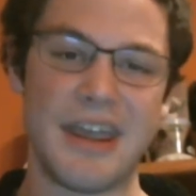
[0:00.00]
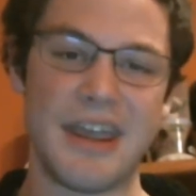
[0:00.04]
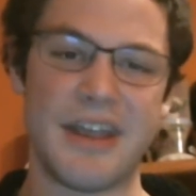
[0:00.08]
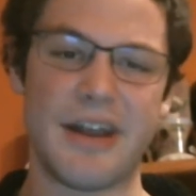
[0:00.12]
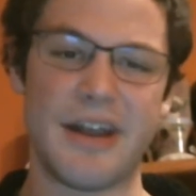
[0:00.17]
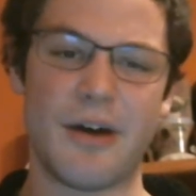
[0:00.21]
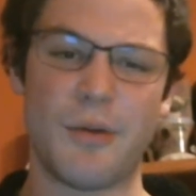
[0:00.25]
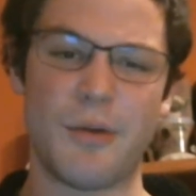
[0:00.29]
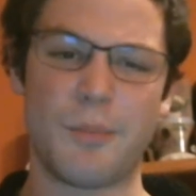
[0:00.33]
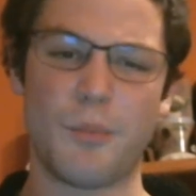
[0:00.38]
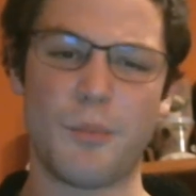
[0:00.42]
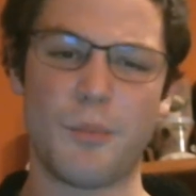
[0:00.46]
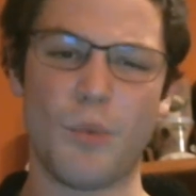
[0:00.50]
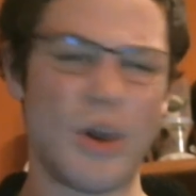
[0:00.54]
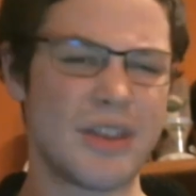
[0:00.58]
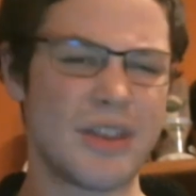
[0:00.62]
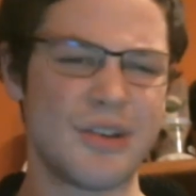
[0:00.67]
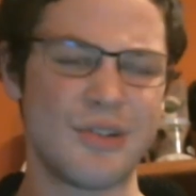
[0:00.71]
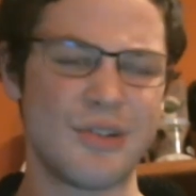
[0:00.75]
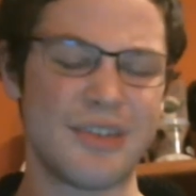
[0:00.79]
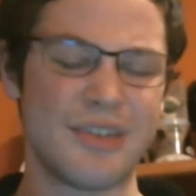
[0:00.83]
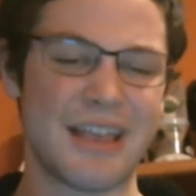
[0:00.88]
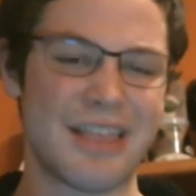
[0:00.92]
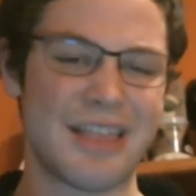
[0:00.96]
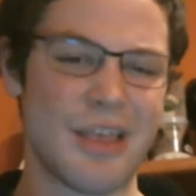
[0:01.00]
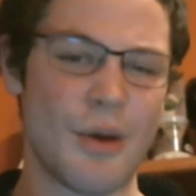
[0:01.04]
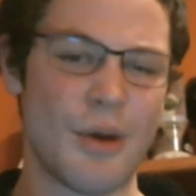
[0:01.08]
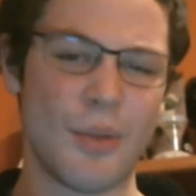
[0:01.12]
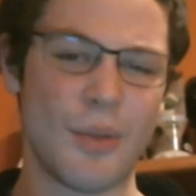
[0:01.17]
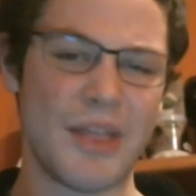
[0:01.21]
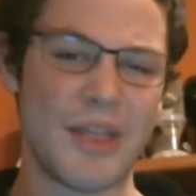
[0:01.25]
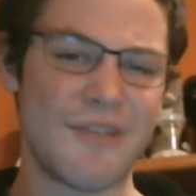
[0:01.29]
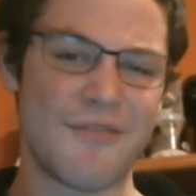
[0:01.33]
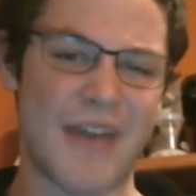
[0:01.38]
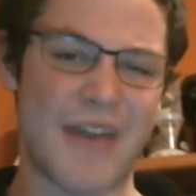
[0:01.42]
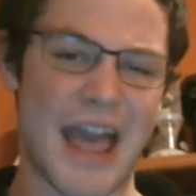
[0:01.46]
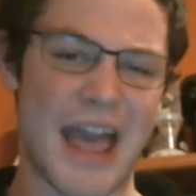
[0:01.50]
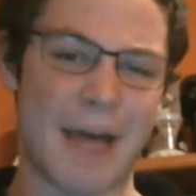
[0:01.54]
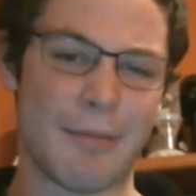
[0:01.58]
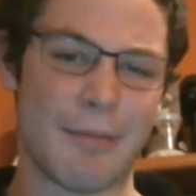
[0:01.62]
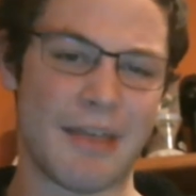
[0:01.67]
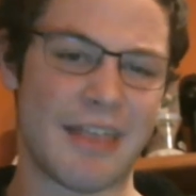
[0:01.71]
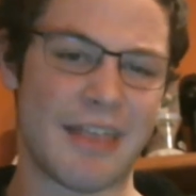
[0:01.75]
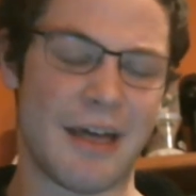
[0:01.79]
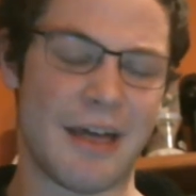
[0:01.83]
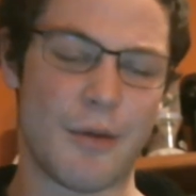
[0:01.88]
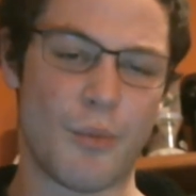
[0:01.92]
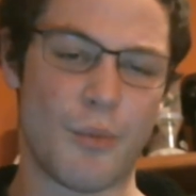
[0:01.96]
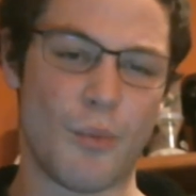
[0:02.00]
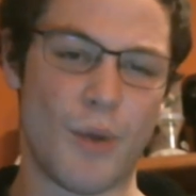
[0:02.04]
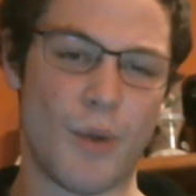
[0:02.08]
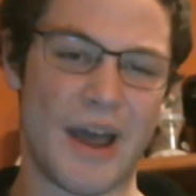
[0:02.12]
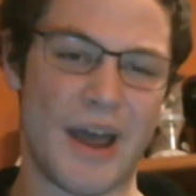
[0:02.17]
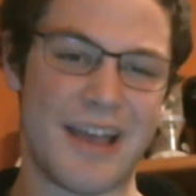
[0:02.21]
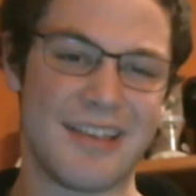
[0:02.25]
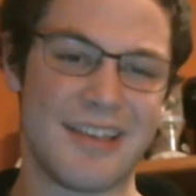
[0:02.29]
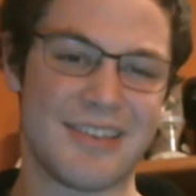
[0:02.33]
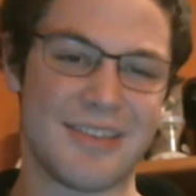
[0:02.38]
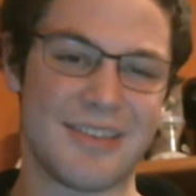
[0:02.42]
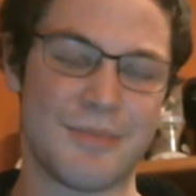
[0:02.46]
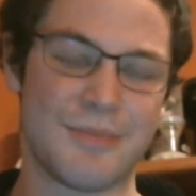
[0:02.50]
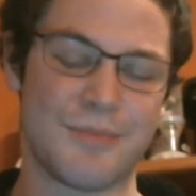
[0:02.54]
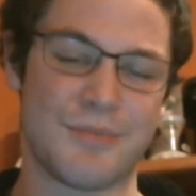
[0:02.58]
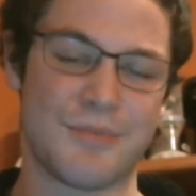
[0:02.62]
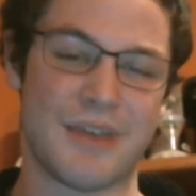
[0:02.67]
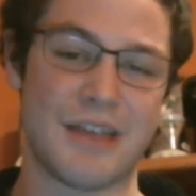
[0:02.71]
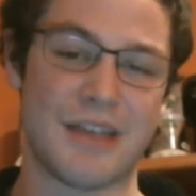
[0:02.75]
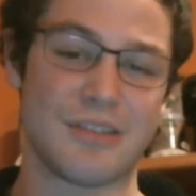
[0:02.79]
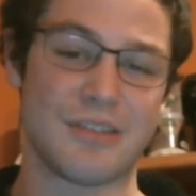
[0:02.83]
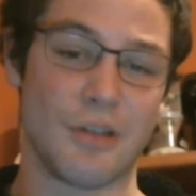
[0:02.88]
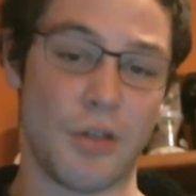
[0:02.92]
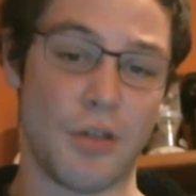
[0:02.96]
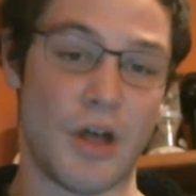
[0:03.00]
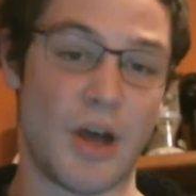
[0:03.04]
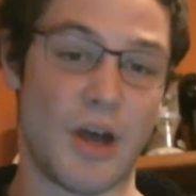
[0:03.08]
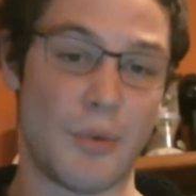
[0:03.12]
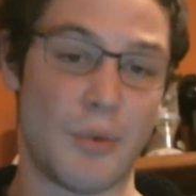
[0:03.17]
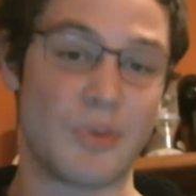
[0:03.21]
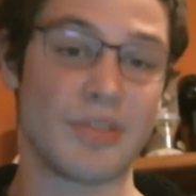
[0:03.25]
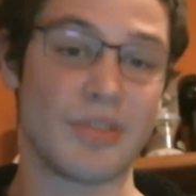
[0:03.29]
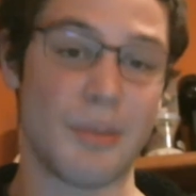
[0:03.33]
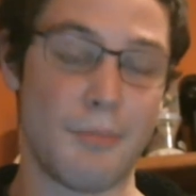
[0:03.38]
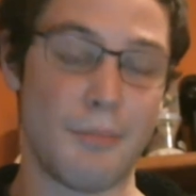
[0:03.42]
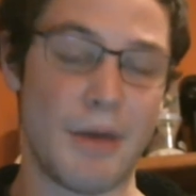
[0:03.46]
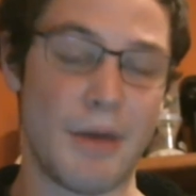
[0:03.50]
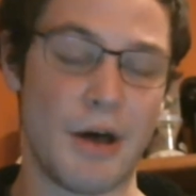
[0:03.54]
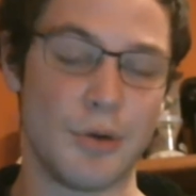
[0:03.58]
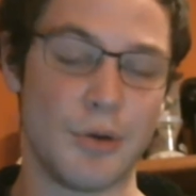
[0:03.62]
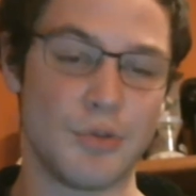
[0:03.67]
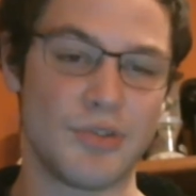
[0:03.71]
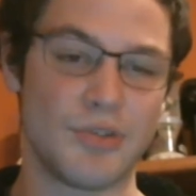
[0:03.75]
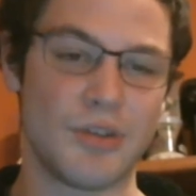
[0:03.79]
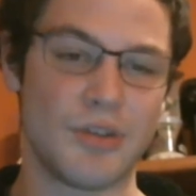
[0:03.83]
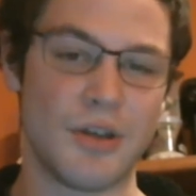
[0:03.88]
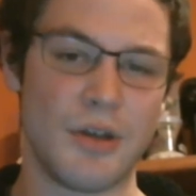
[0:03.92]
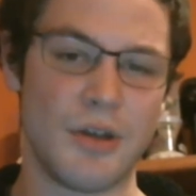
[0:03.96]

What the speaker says: Winter's like the only family that Weiss gets along with the most.